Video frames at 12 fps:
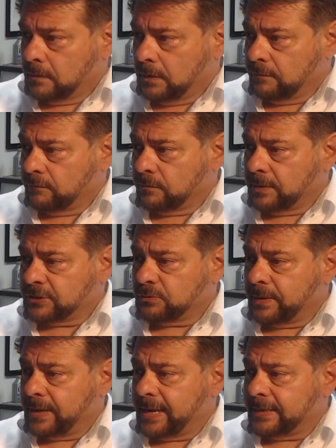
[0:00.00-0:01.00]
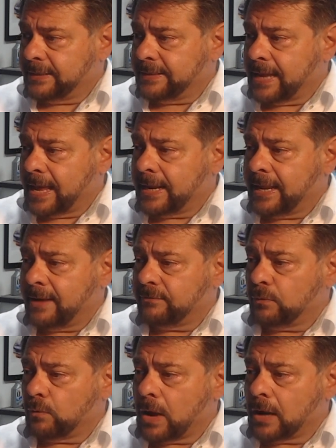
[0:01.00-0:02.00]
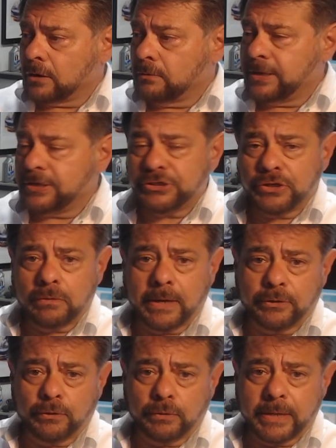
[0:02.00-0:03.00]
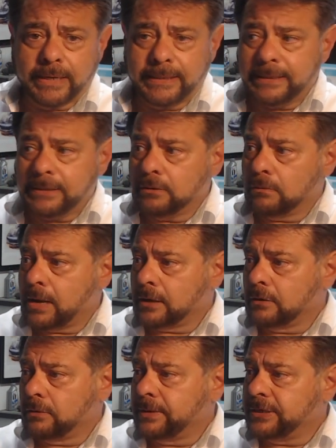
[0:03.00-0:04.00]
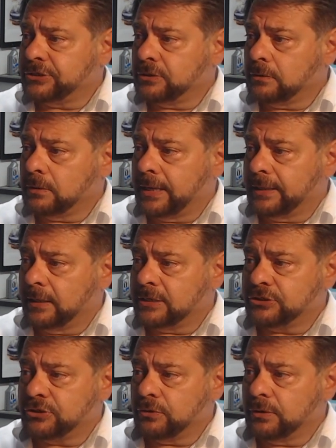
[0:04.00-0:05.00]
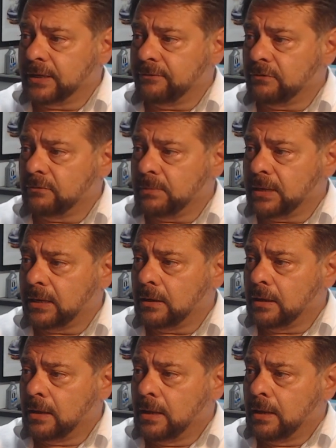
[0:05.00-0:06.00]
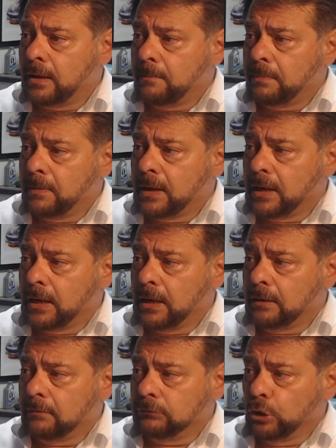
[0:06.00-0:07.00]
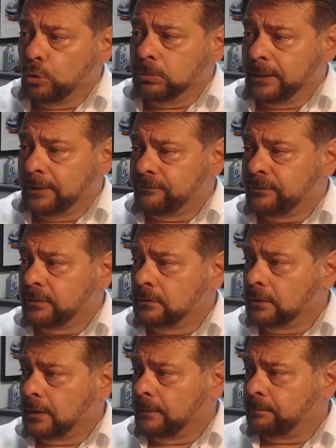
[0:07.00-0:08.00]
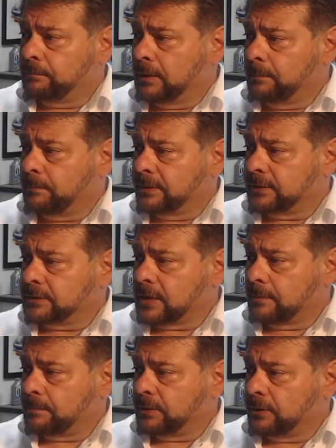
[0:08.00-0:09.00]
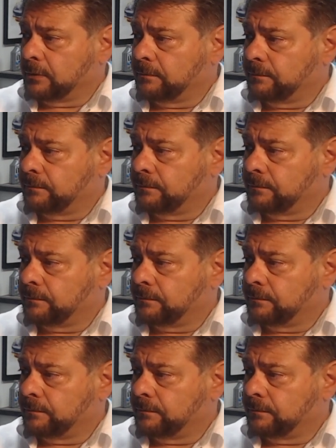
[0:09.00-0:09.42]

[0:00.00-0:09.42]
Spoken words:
The information we had did not have the rocker ratio. I do not need the rocker ratio unless you are giving me lobe lift up at the top here.